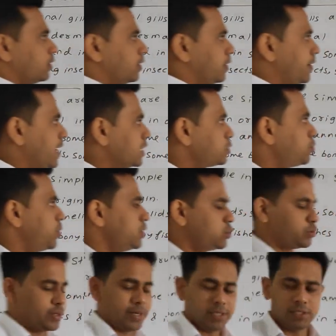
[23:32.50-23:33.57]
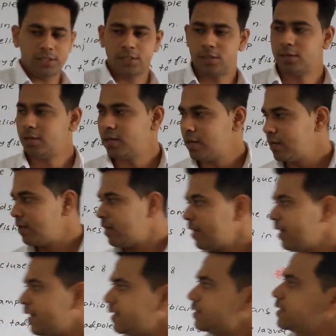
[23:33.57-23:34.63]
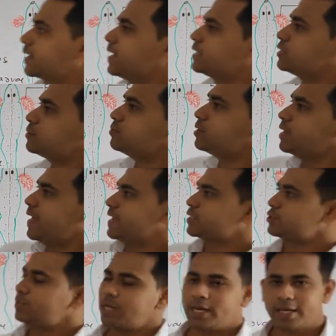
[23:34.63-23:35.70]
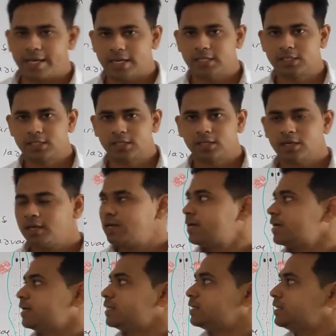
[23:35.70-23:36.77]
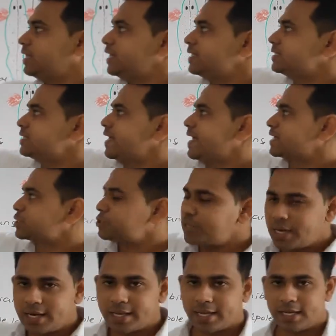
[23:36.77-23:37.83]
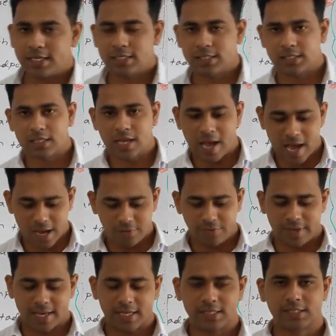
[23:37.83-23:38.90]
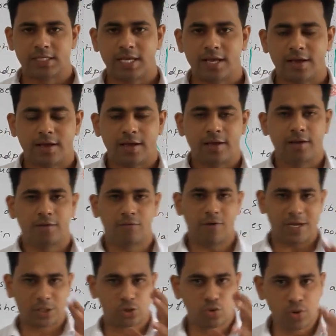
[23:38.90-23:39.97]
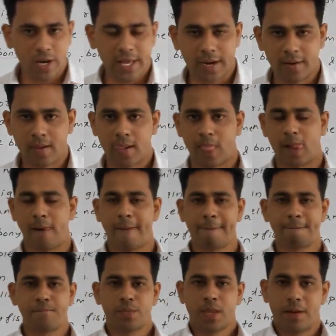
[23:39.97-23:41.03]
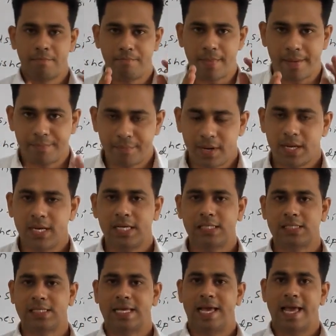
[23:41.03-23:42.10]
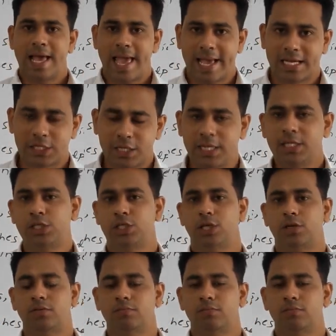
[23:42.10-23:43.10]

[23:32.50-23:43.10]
next point students, in the case of the external gills, these external gills are, we can say, vascular membranous extension